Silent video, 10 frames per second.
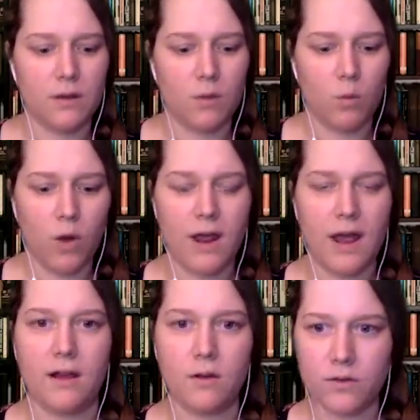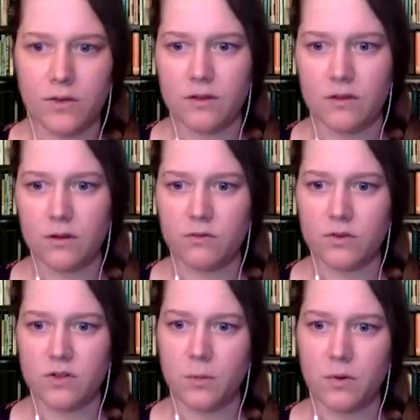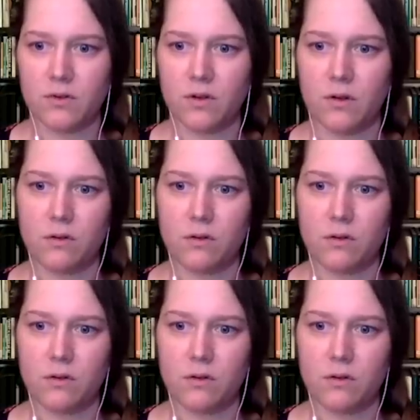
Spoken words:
one angle that this GUCCIFER 2 persona